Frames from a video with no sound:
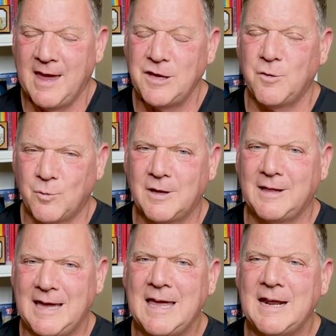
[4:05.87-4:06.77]
and you
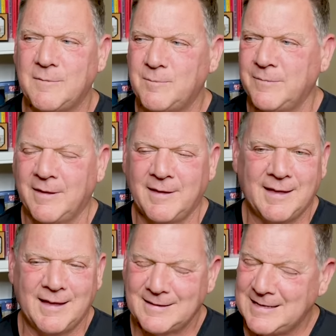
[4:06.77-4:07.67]
really hit them
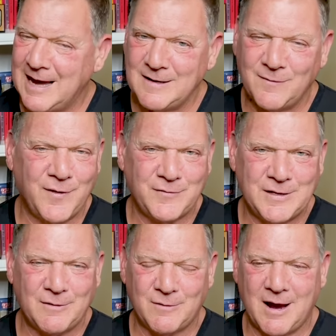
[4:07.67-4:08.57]
10 to
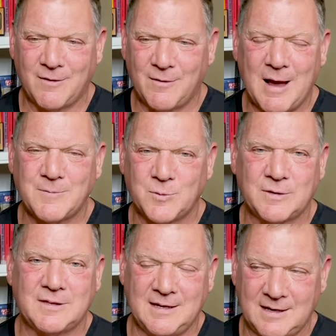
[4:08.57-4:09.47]
15 reps
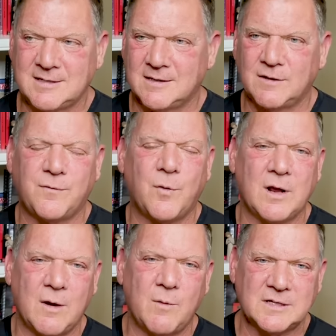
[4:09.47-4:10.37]
with the, it's the
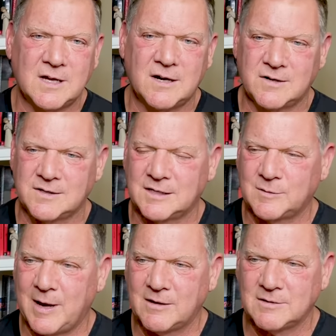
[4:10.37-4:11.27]
48 weighs
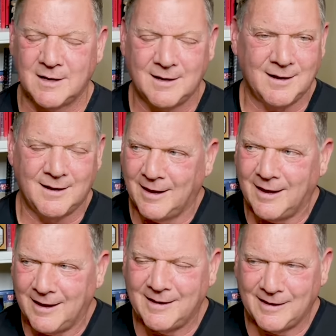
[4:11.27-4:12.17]
106 pounds.
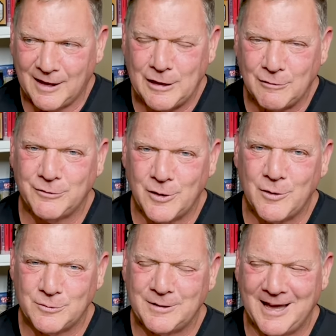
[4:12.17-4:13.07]
You'll know,